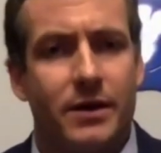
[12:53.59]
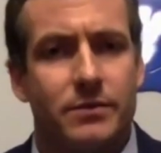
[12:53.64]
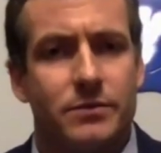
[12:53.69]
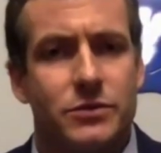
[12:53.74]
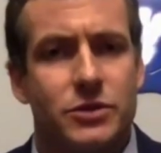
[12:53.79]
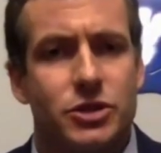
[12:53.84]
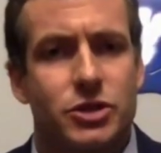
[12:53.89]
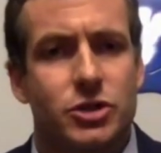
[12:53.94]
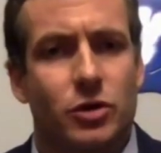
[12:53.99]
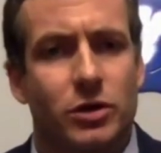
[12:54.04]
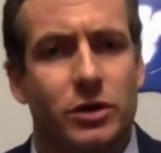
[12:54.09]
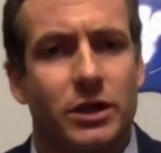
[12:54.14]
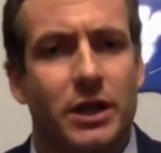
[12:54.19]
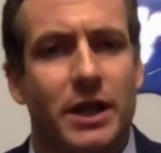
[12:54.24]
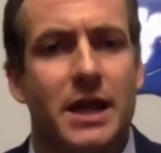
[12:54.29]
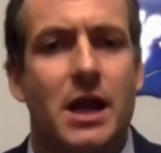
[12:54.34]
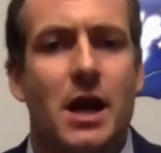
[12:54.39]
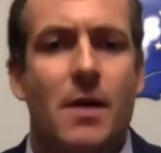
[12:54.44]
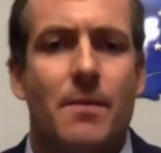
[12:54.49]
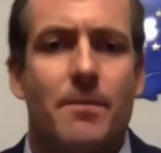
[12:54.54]

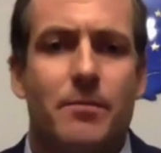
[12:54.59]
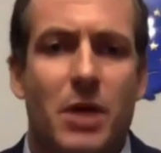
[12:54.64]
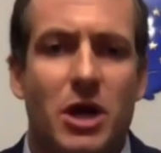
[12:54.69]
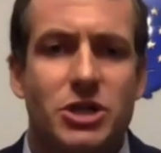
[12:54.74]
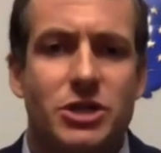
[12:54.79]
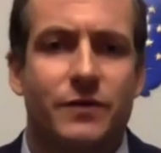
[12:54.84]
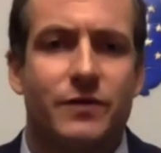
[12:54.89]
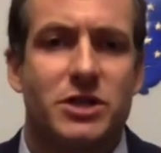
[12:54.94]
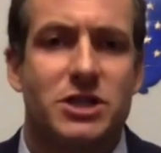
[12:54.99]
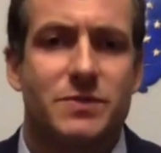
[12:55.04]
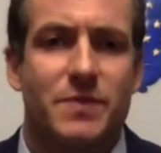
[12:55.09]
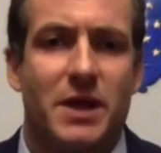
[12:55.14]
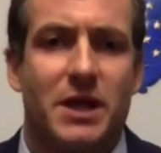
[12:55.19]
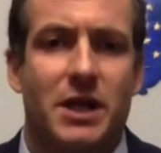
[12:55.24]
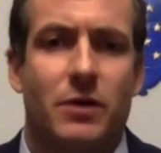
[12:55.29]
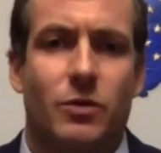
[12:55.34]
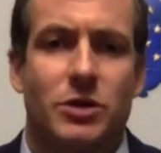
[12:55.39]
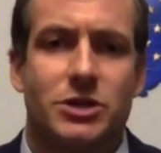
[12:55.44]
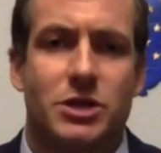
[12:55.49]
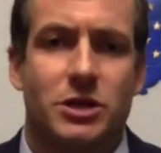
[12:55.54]
Certainly, much of the spending
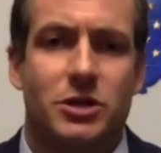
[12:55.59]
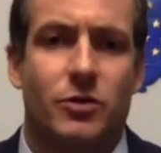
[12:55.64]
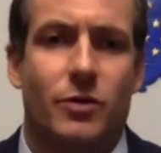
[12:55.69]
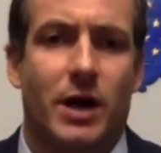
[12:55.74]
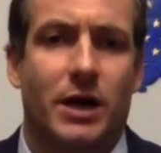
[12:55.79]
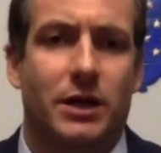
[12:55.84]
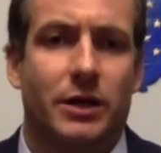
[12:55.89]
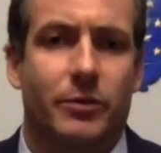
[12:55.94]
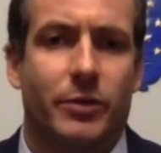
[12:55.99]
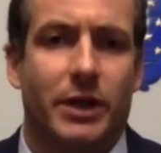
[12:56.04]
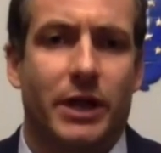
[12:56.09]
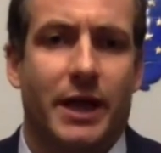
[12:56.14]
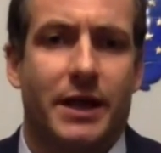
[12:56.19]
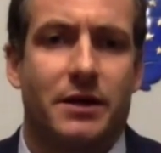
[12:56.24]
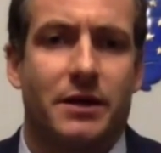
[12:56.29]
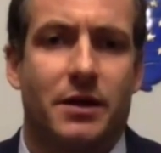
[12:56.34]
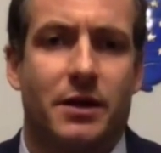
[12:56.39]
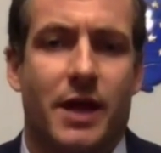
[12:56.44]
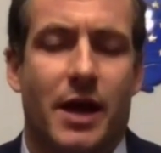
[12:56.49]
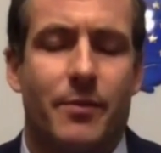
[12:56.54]
wasn't directly related to
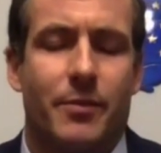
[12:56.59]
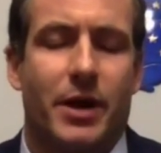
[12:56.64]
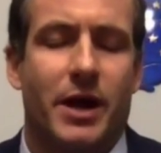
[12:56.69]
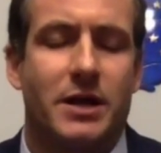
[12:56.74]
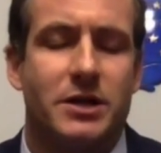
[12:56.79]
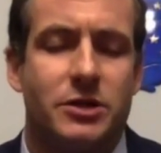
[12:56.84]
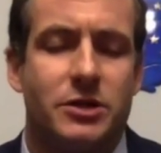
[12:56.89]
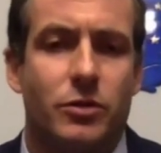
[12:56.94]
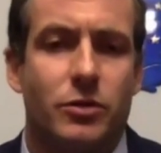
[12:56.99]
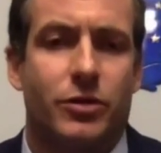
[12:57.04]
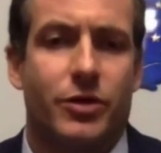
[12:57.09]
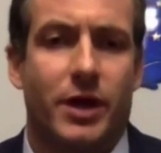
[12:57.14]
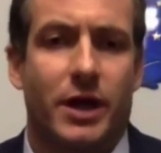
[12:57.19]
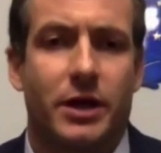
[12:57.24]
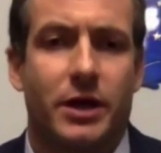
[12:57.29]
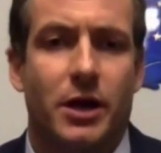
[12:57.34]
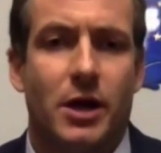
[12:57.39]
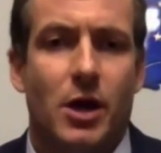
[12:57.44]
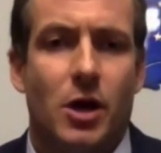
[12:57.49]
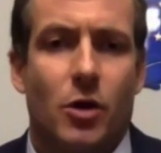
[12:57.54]
that, but I do think
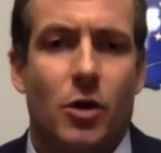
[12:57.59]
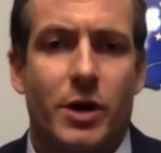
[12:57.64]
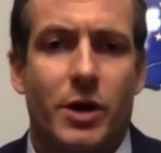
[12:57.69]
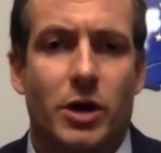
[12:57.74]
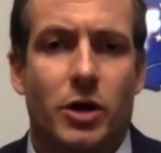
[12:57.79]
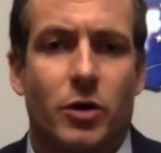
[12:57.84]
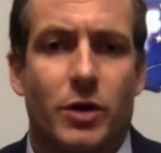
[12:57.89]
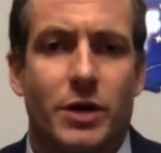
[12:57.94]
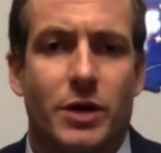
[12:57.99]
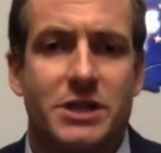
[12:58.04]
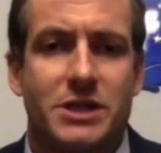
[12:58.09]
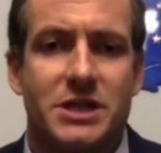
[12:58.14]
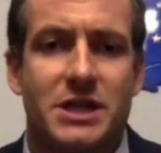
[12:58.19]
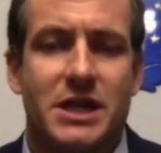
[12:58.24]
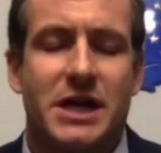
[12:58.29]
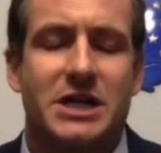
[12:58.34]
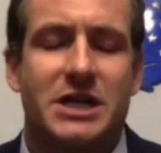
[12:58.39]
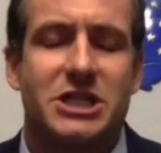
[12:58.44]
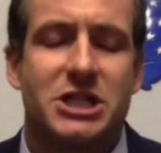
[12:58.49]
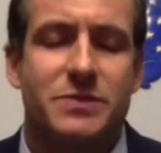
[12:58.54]
we are going to see,
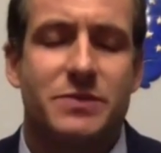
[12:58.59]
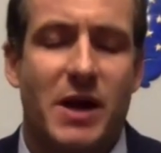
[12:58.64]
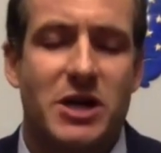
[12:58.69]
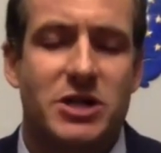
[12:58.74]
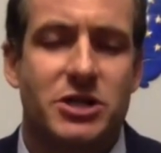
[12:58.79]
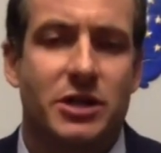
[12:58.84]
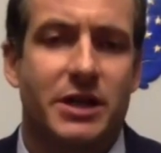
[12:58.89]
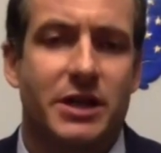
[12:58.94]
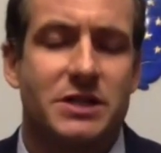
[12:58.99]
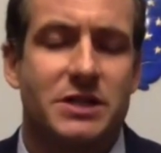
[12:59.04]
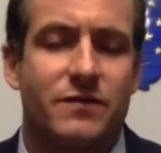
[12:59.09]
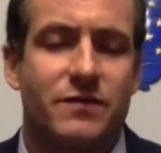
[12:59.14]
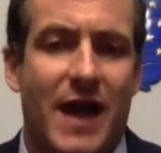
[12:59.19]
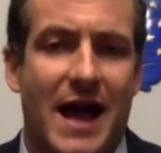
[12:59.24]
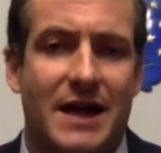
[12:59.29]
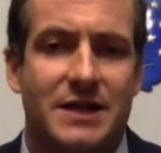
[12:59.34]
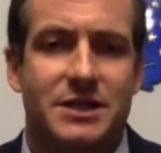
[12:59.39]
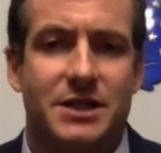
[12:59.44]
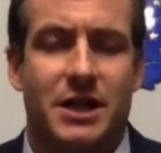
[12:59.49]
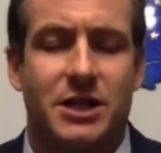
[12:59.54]
especially as
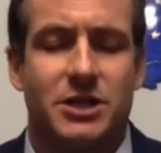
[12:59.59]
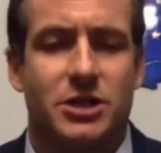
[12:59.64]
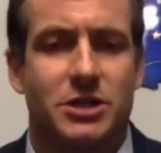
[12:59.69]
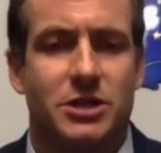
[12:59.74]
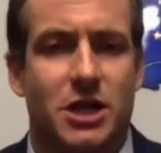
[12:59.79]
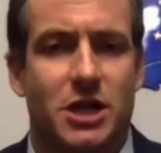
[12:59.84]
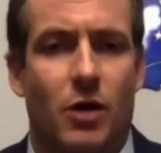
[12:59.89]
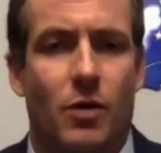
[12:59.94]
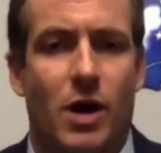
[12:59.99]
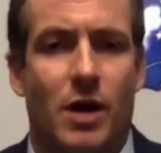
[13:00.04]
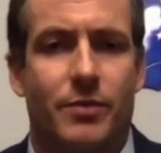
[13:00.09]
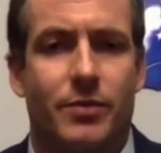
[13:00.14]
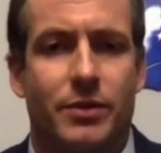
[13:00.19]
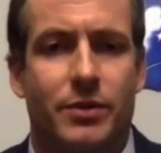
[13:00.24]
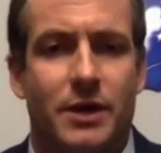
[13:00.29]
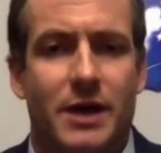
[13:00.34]
vaccinations go up,